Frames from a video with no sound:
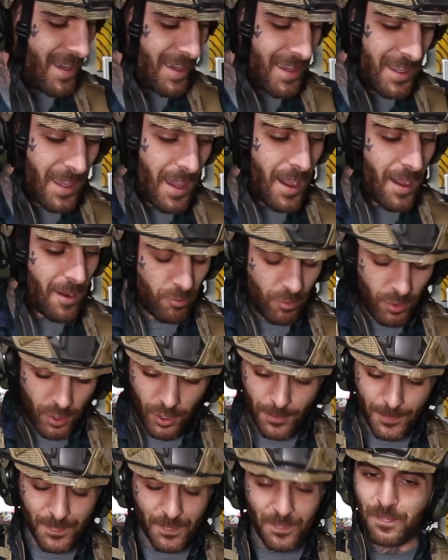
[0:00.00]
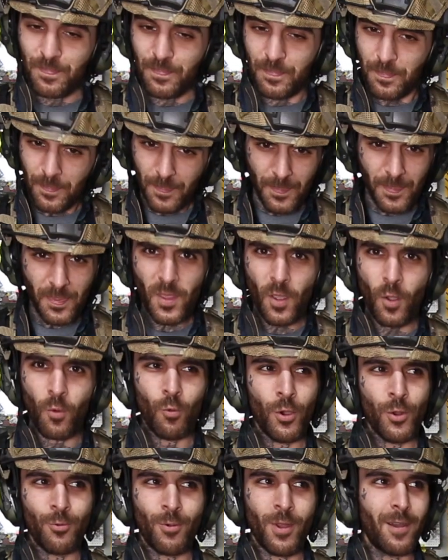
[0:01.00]
Yeah, well,
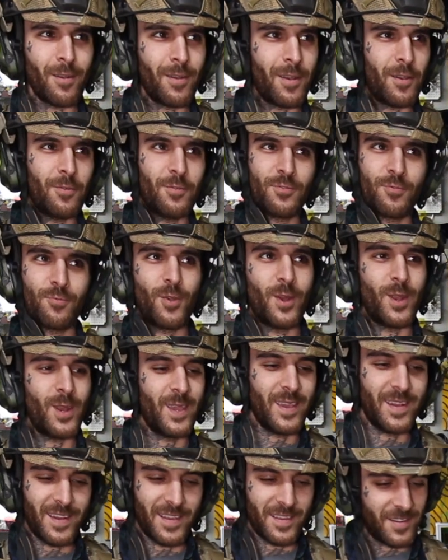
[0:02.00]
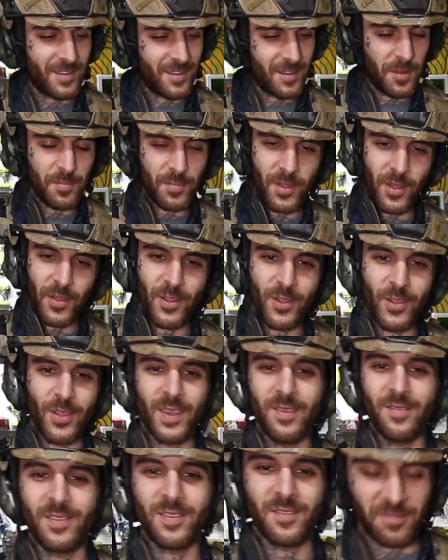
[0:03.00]
one round I was running and I slipped on the
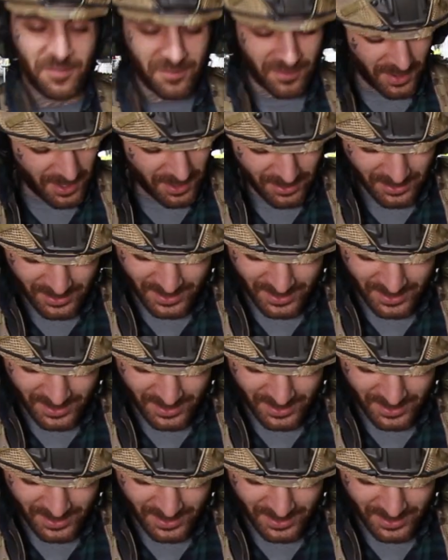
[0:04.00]
leaves and fell,